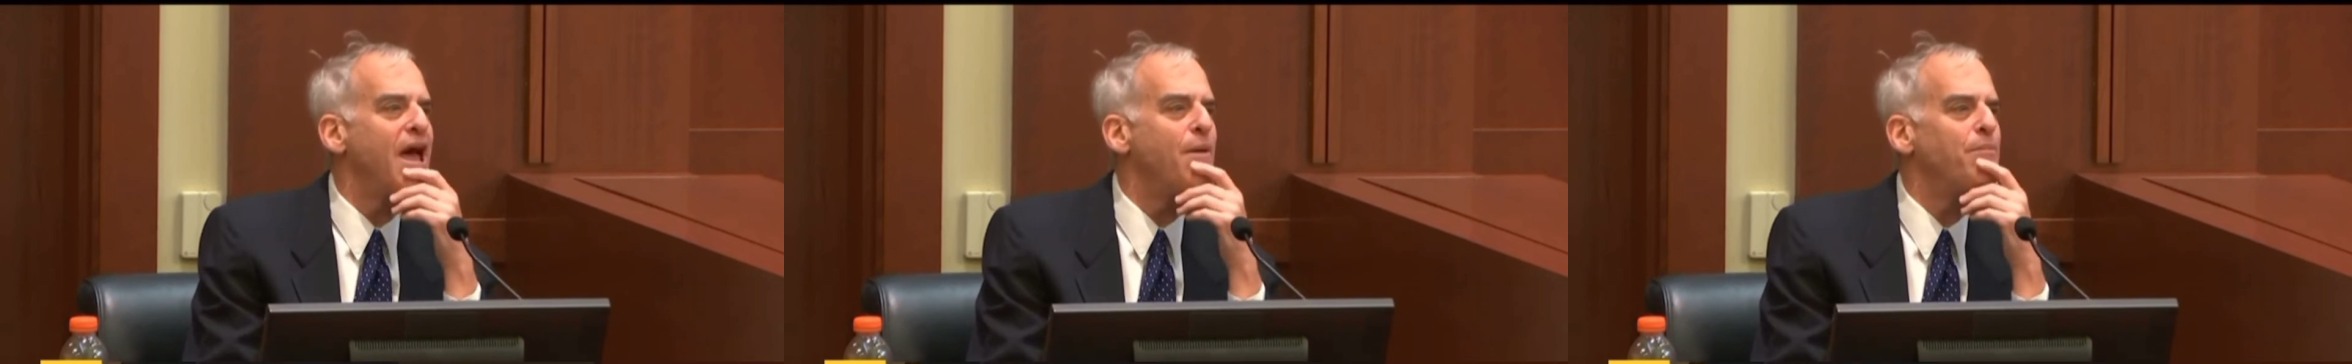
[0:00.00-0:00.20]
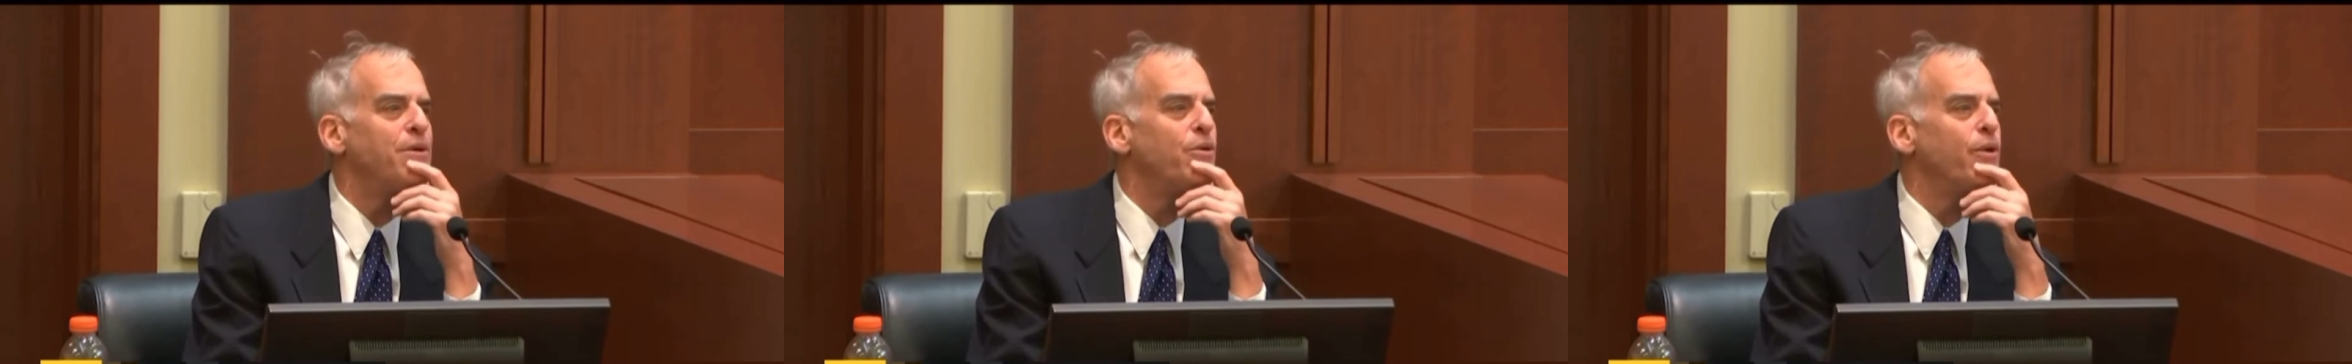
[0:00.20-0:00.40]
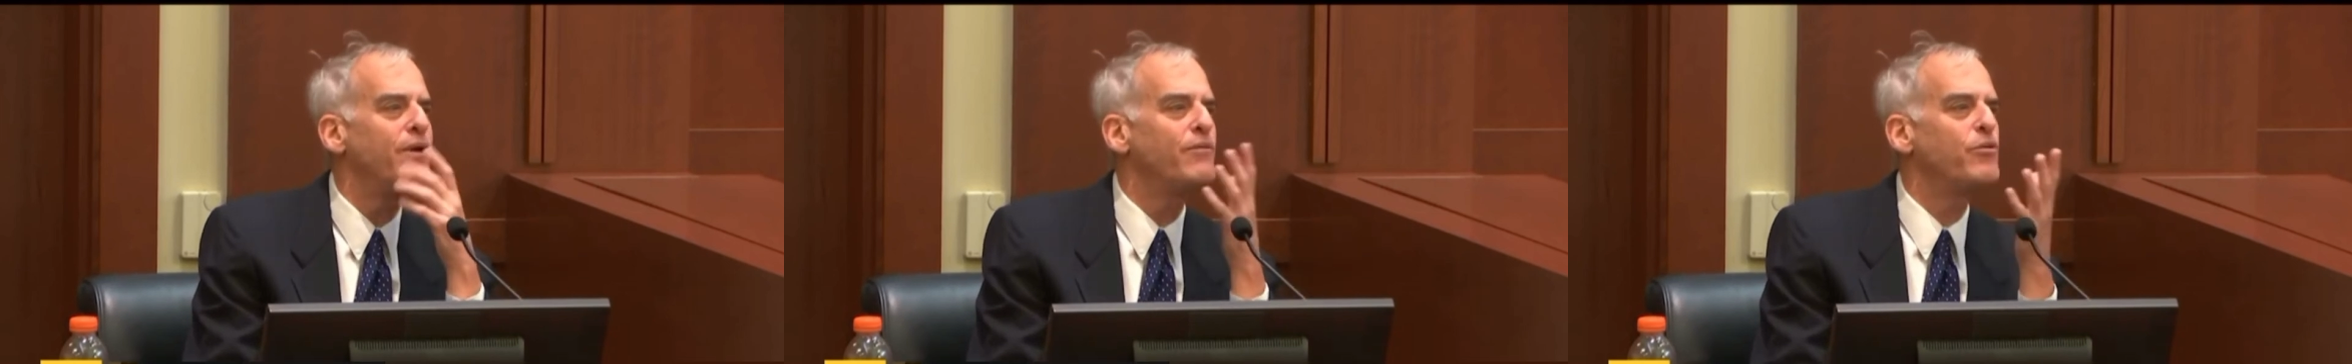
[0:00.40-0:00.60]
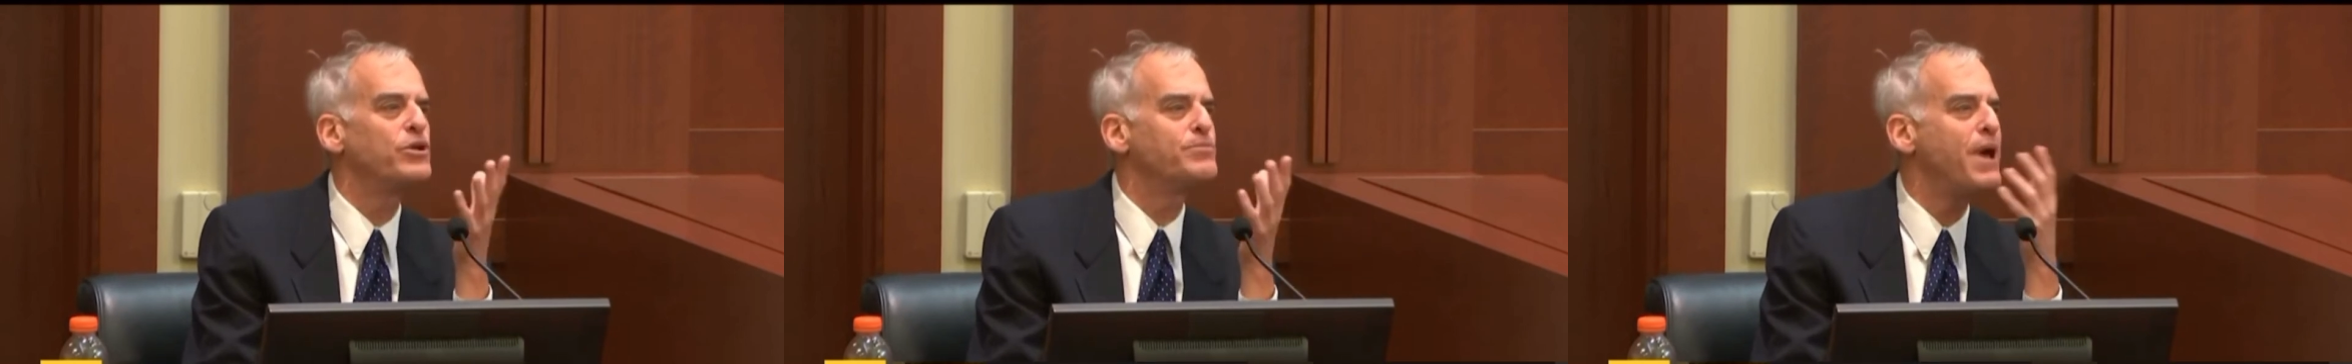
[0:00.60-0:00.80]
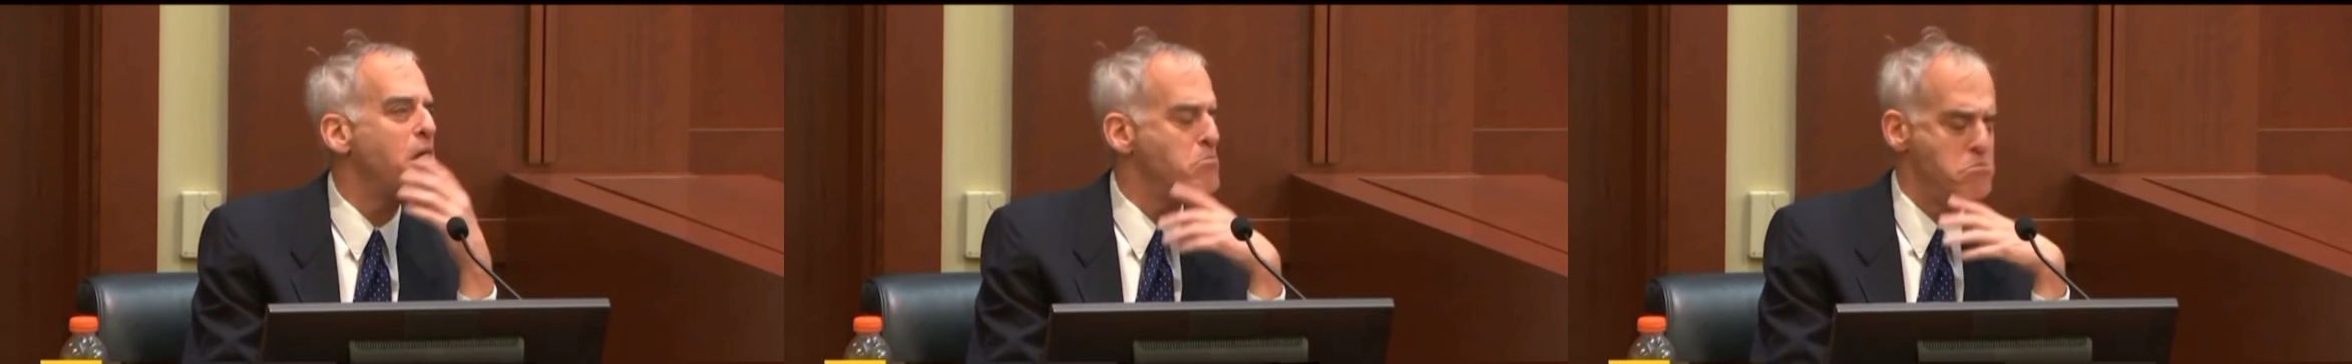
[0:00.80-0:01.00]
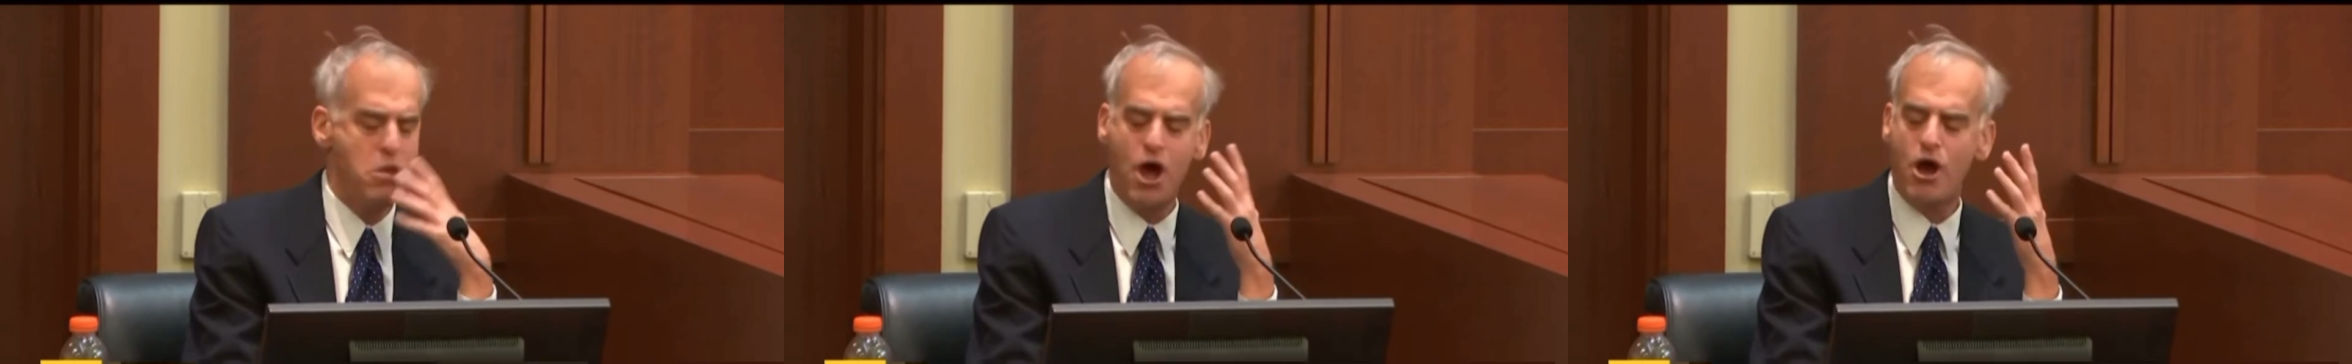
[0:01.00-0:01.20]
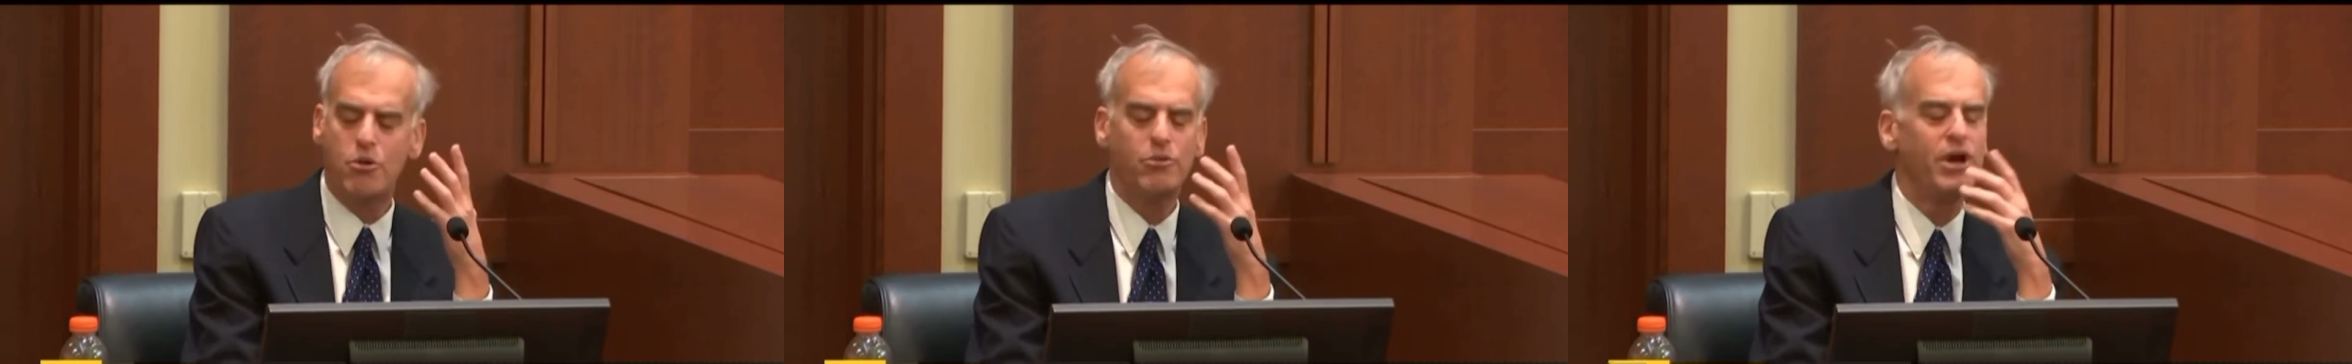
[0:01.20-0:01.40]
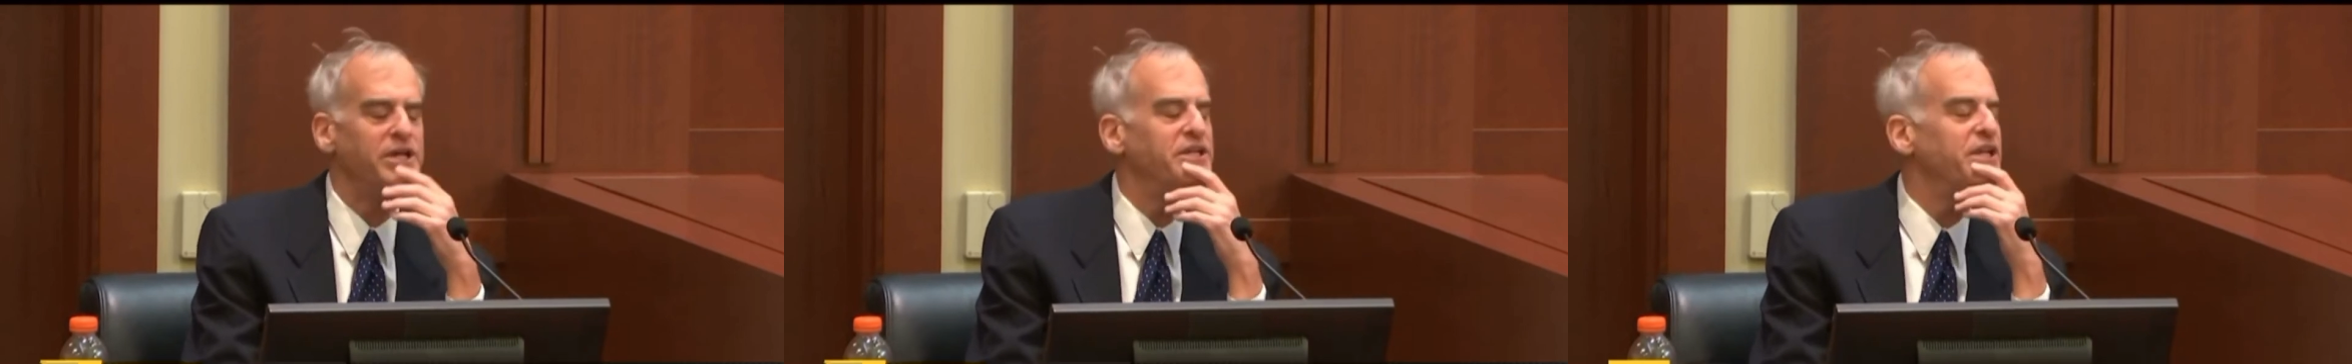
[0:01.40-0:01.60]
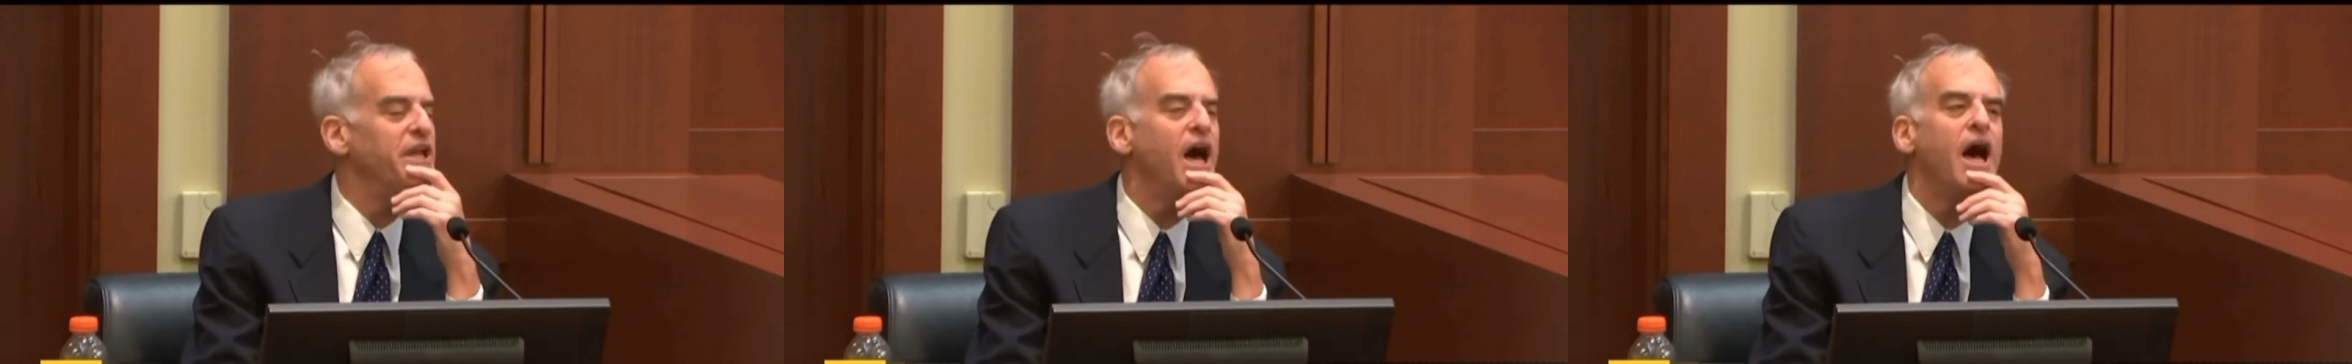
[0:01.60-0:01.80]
or whatever it was about. No, I did not.